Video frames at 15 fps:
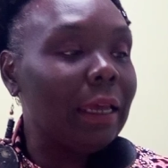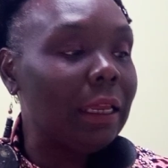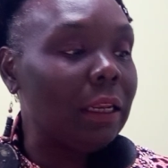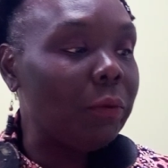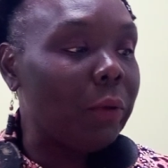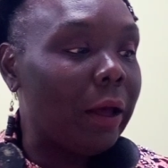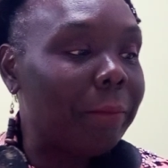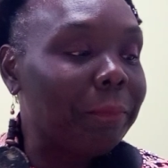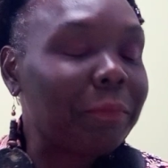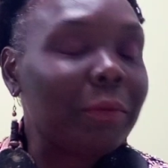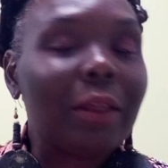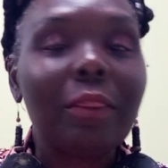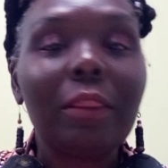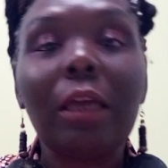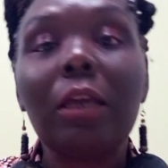Anyway,
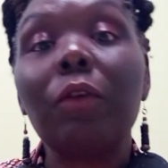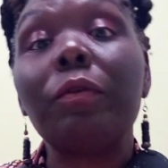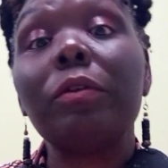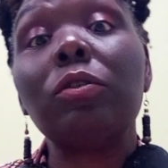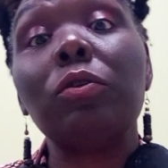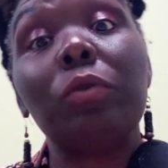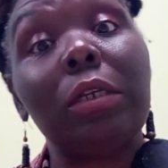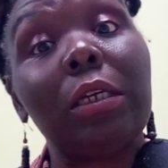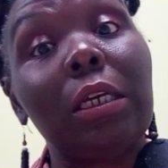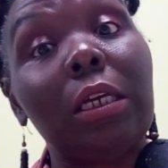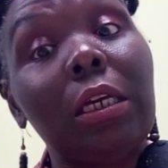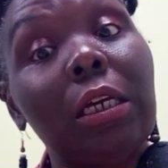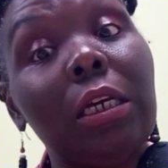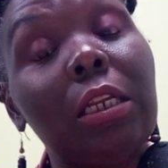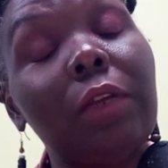Thank you for tuning
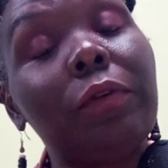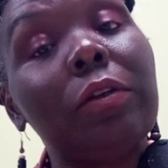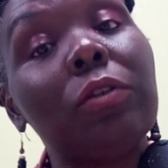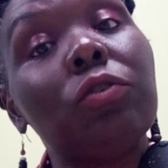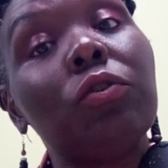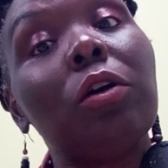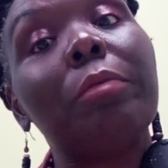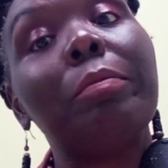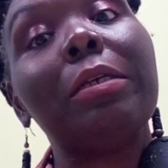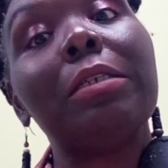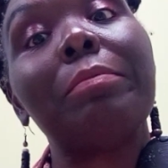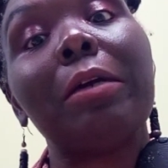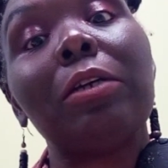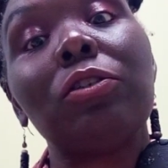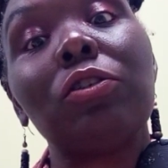in. If you enjoyed,
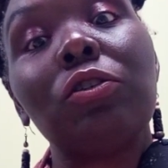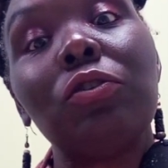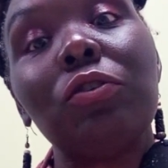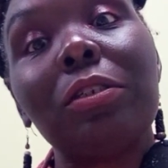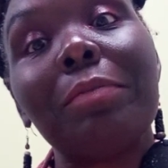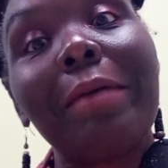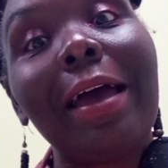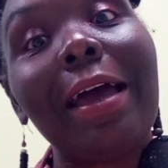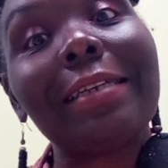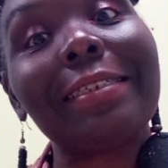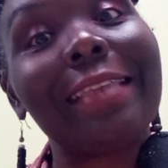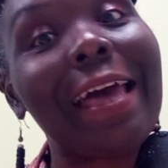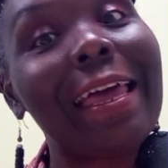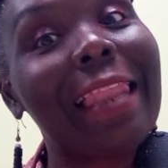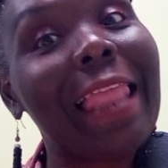please make sure you smash
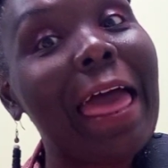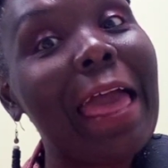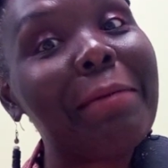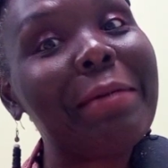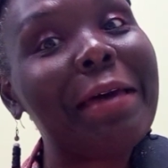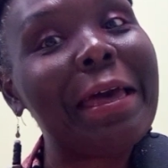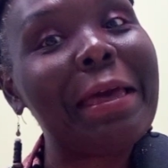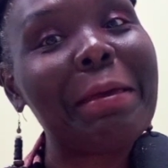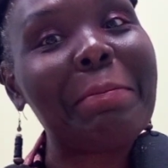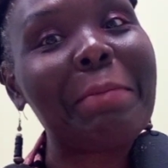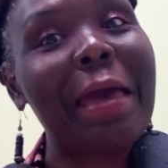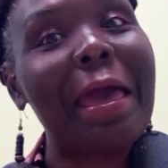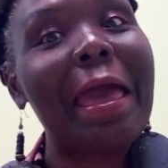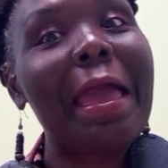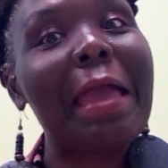that like button,
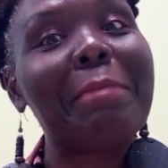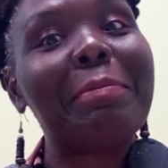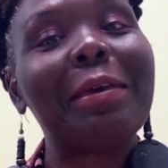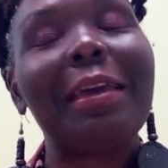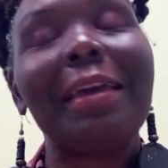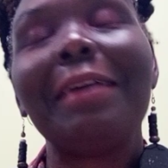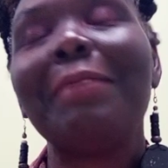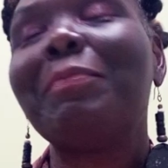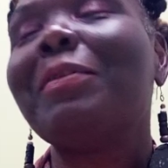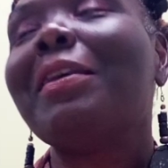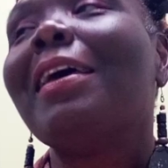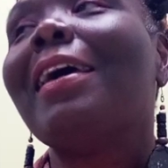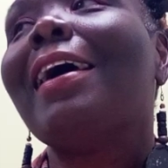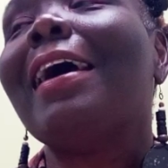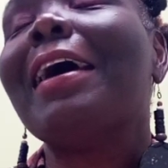baby.
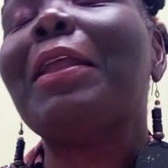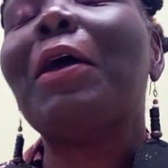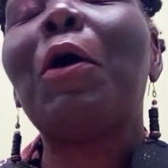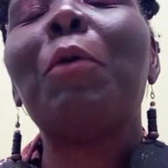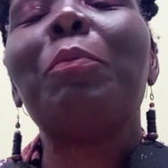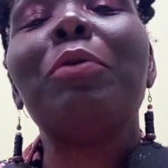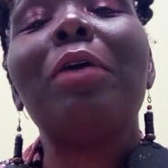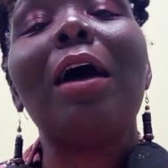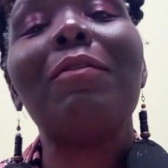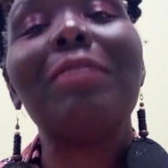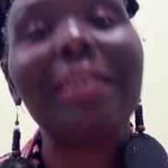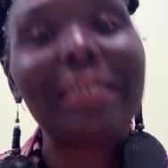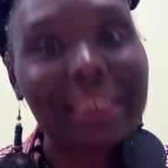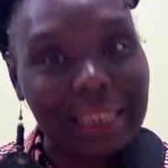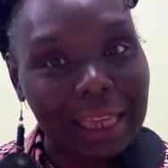And I hope you have
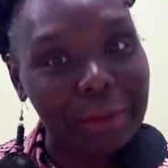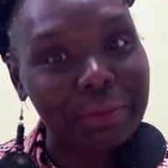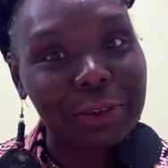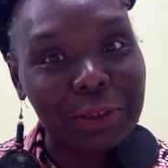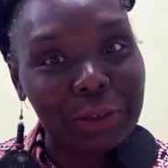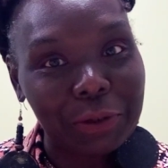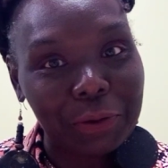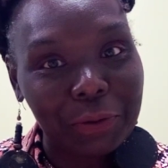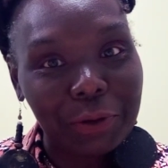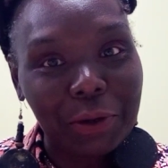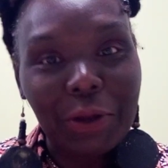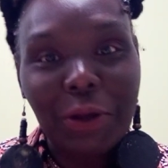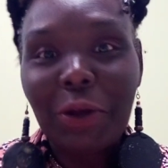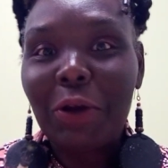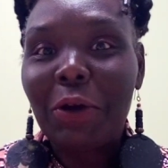an exceptional
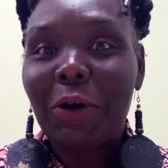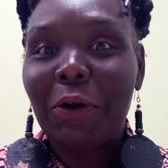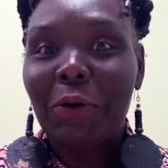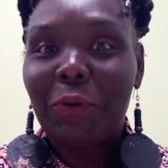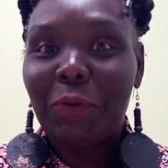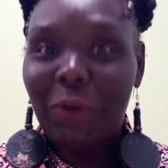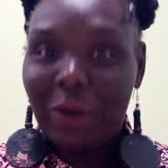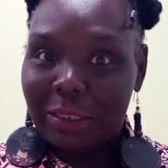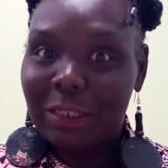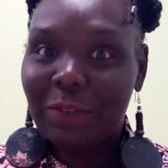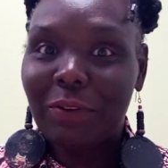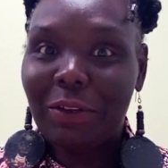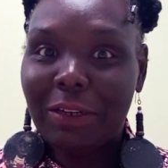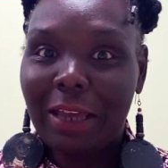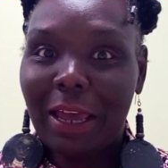rest
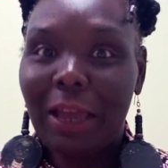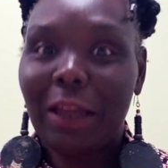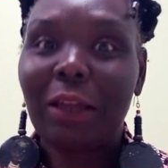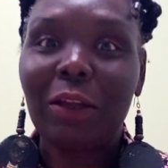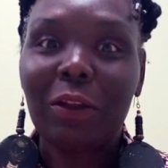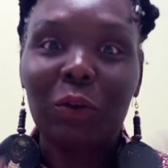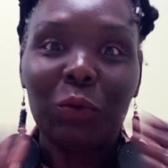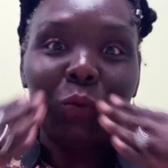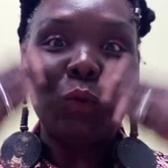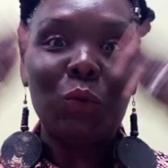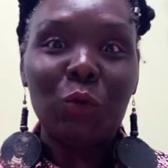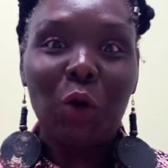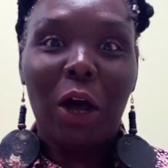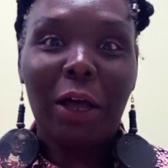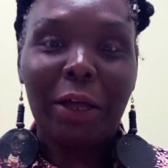of your day.
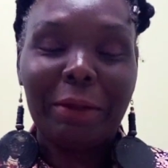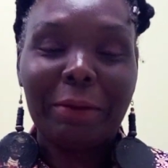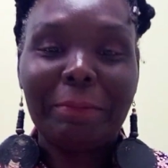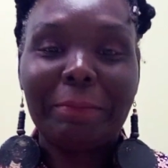Mwah.